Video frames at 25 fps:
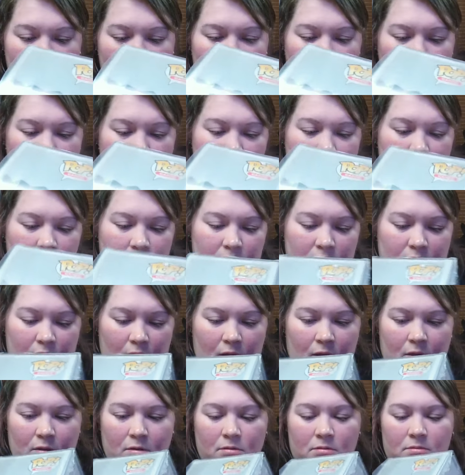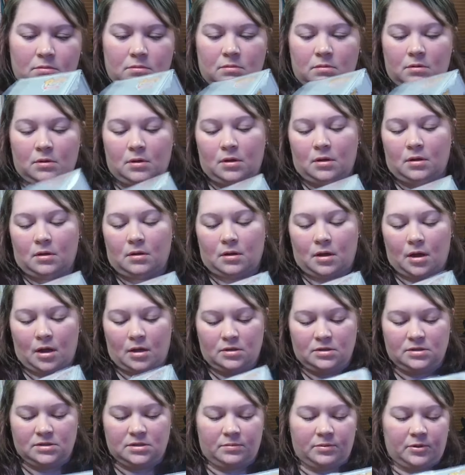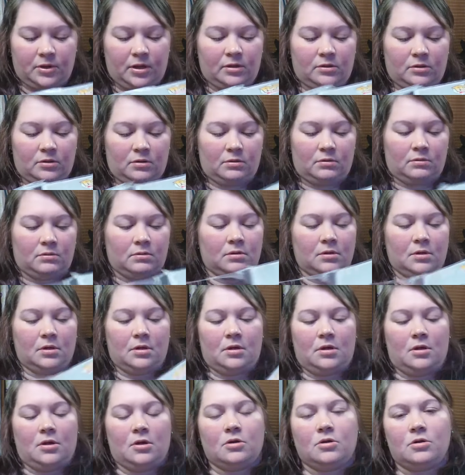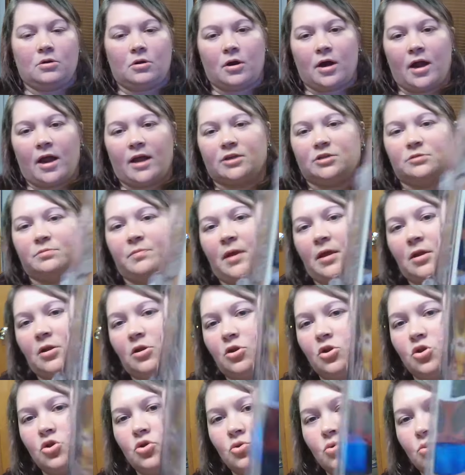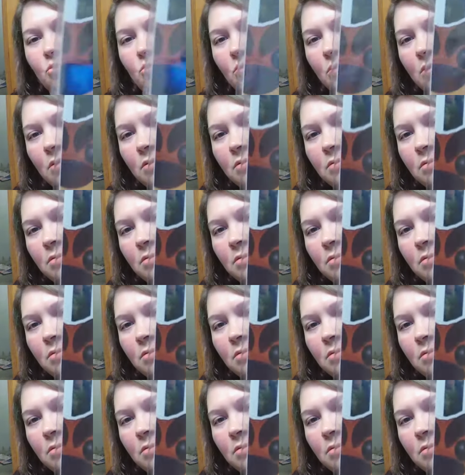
I'm good with that. I used to play a little Crash Bandicoot